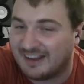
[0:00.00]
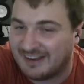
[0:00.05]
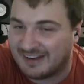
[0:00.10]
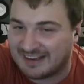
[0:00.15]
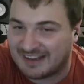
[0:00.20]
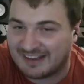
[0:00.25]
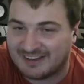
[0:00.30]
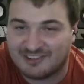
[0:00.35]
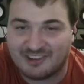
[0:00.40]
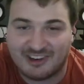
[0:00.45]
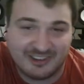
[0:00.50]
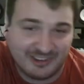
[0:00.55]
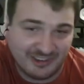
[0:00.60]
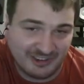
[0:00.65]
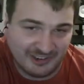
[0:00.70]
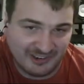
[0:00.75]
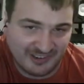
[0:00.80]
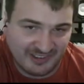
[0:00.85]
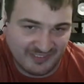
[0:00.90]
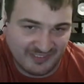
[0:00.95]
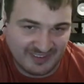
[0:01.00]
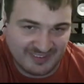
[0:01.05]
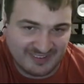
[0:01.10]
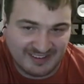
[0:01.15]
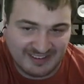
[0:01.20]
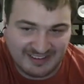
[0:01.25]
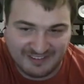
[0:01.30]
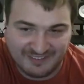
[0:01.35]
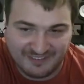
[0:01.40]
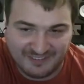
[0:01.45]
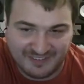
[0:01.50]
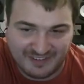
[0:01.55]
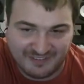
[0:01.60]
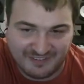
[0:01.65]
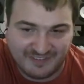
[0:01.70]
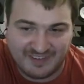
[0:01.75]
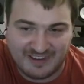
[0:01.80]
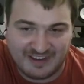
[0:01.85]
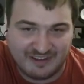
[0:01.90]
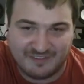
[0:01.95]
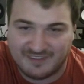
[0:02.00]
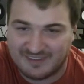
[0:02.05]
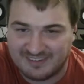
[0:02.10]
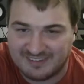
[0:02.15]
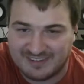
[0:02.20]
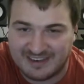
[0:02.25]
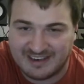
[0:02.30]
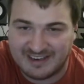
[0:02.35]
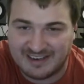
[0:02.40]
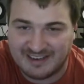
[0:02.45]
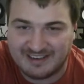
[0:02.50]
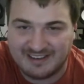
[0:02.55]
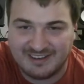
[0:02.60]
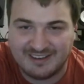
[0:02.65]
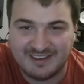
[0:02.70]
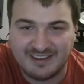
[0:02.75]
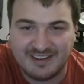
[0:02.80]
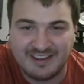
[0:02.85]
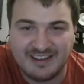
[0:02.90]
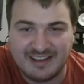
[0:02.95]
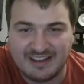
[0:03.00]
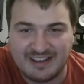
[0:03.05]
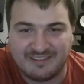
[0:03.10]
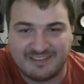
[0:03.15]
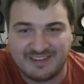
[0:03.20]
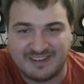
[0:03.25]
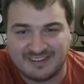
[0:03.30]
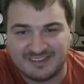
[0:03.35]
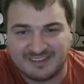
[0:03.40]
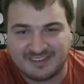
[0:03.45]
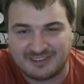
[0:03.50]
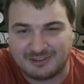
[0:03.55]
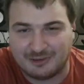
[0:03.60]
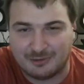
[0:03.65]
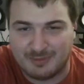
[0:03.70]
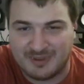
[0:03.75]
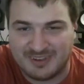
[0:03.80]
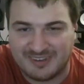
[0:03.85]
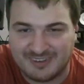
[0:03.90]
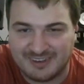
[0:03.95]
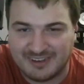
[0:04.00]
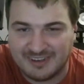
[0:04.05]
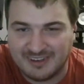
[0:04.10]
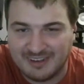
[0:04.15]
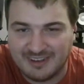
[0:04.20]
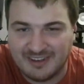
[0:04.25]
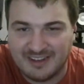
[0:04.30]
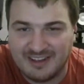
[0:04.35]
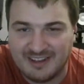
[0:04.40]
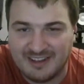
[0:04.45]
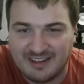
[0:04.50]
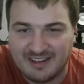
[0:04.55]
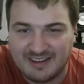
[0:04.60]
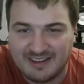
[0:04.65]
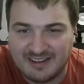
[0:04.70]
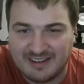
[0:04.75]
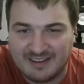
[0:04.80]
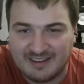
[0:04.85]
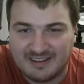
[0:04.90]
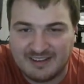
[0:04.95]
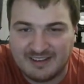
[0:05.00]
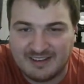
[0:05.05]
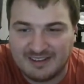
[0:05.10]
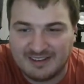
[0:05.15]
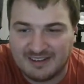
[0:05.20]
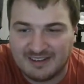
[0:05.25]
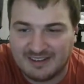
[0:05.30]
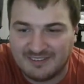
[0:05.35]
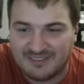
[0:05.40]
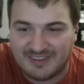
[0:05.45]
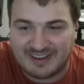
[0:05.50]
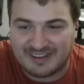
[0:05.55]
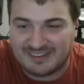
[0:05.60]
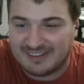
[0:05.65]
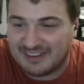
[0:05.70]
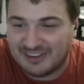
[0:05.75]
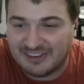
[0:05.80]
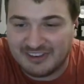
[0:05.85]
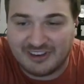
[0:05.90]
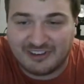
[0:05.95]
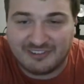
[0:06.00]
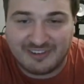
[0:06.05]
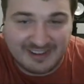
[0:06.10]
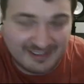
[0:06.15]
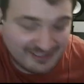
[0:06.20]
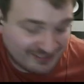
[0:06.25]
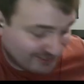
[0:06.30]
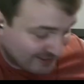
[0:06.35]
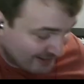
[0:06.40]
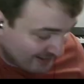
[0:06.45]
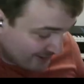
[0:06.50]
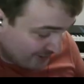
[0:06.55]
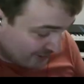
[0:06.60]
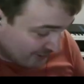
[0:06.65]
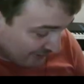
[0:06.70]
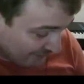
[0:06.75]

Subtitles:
And I can try to do it myself if it's needed, if he's too busy. Because I don't know his day